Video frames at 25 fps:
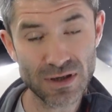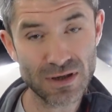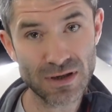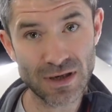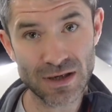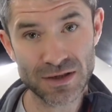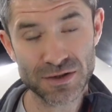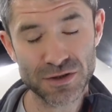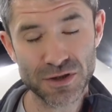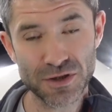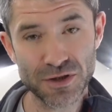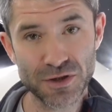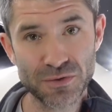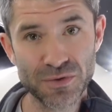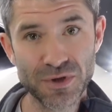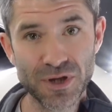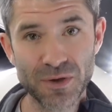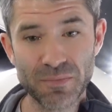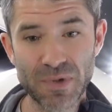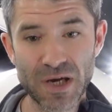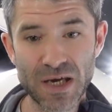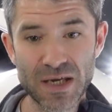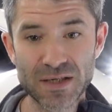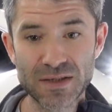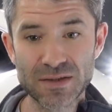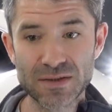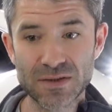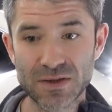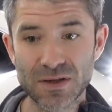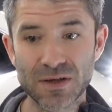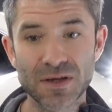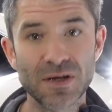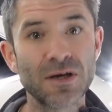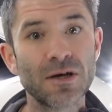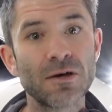and you're unit based,